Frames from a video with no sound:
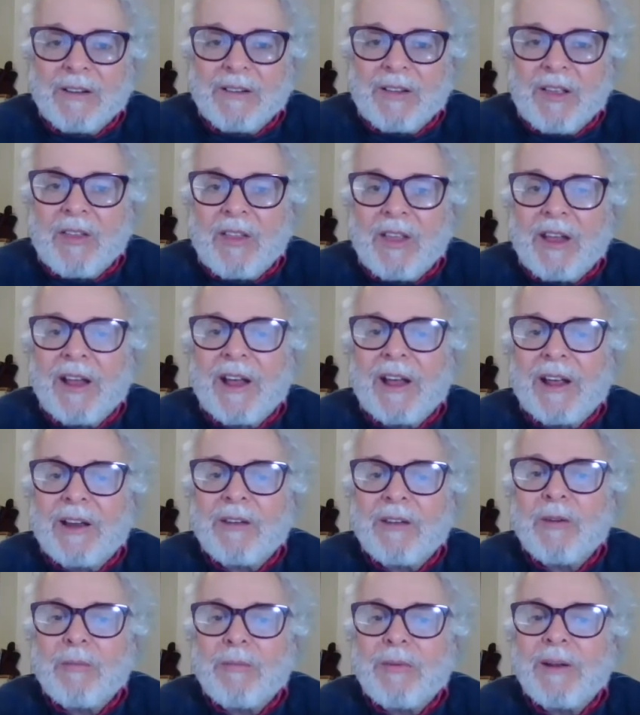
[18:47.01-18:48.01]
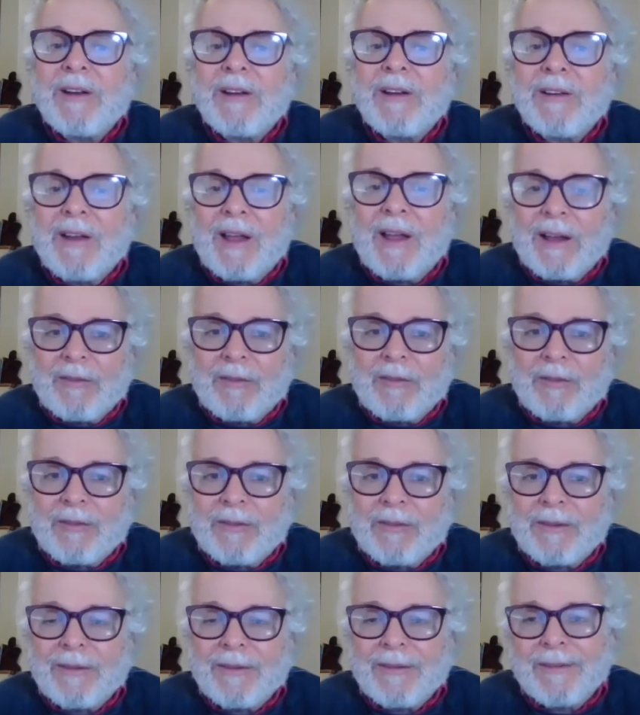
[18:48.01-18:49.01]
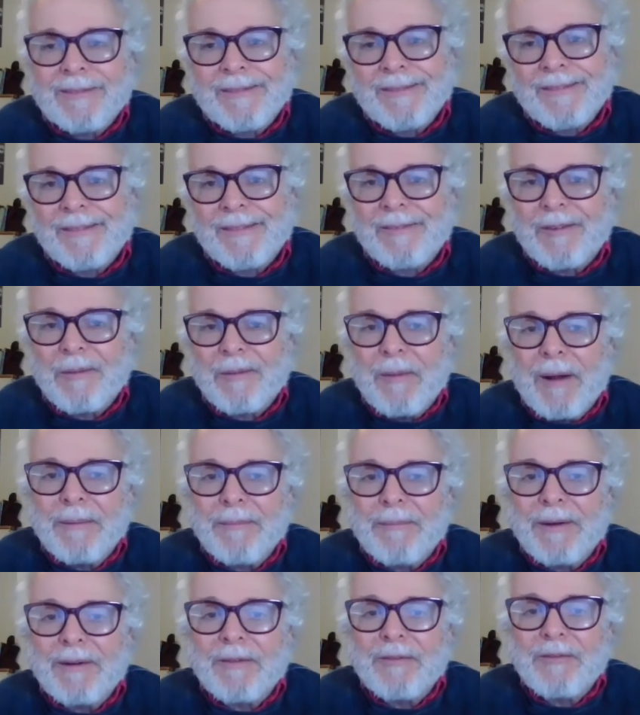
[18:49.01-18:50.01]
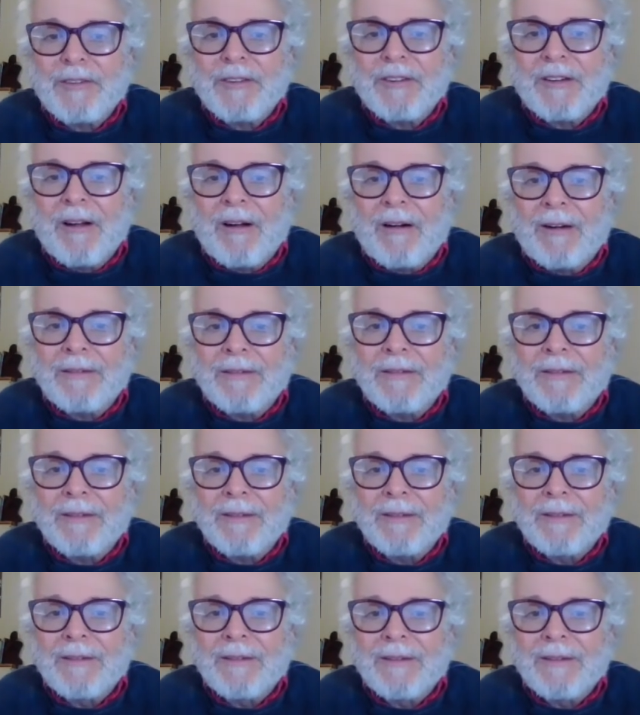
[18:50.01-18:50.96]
than they had ever been in life for my barefoot gardener.